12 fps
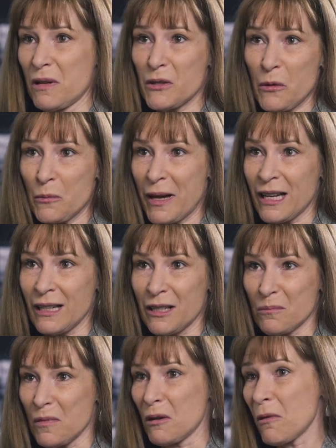my
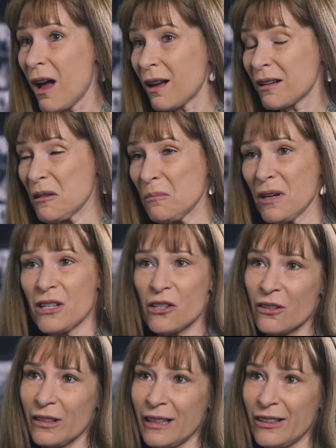soulmate, my rock, my
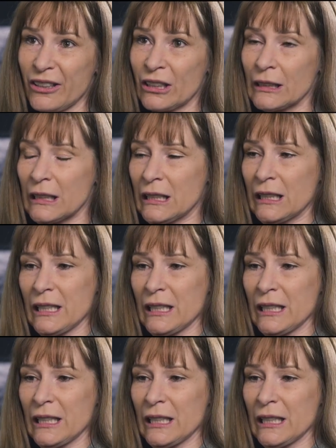cheerleader.